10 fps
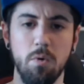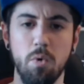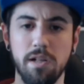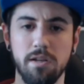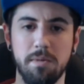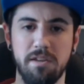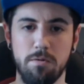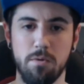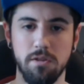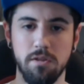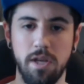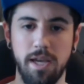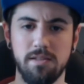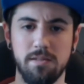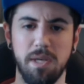welcome everyone,
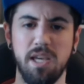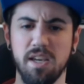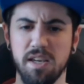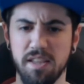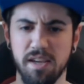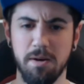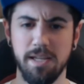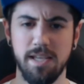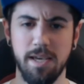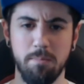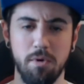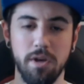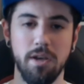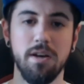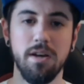it's me, the
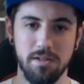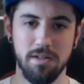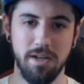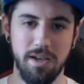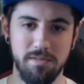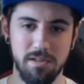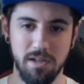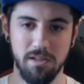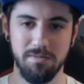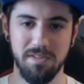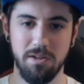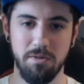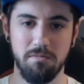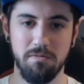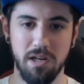crazyapeboy. I haven't done a video
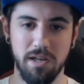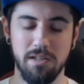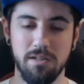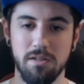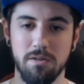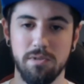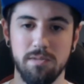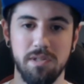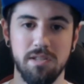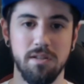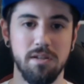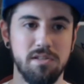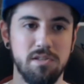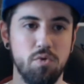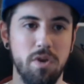in a while, always been
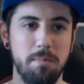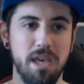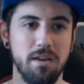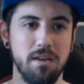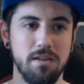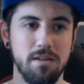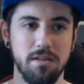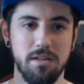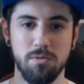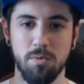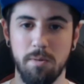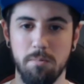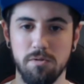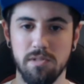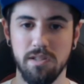streaming, that's what I
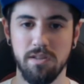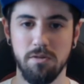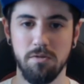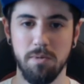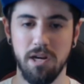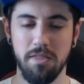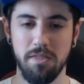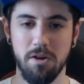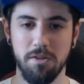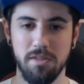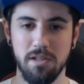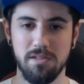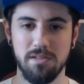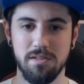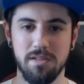mostly do, but I thought
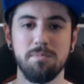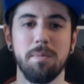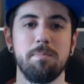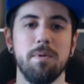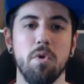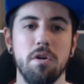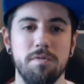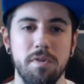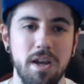this might be worth